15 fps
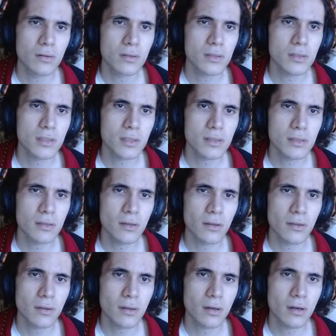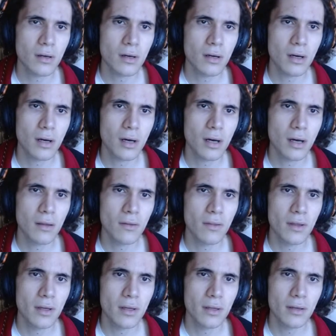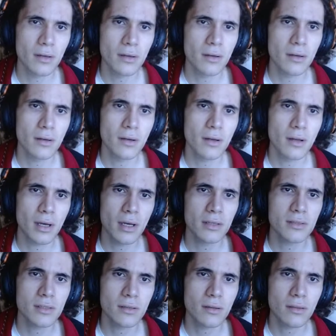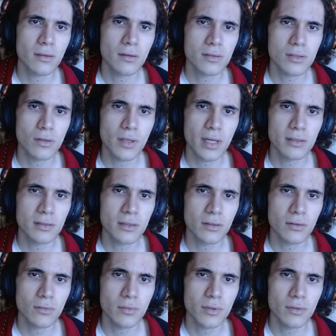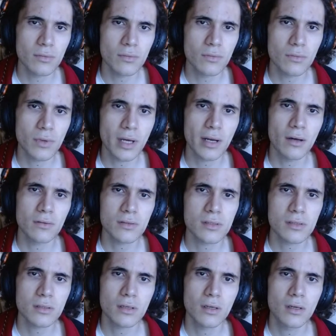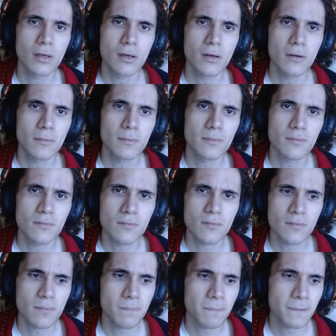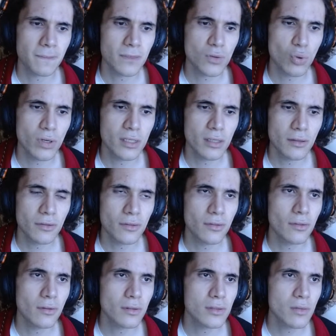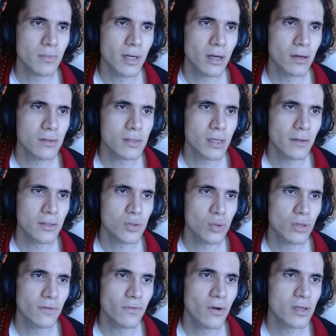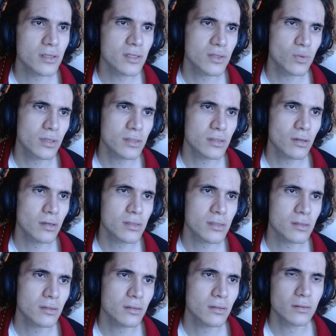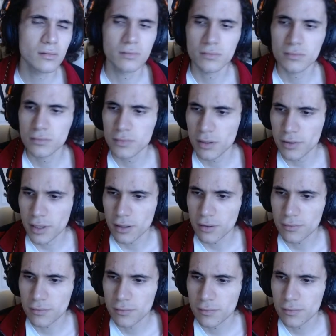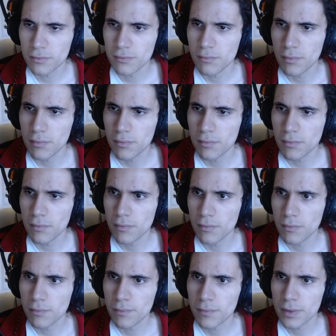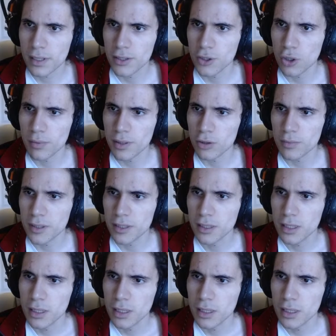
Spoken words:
16th. And then 18th. So 19th will be announced. 20th something else, and then 21st is when it starts. There we go. Cleaned up a little bit.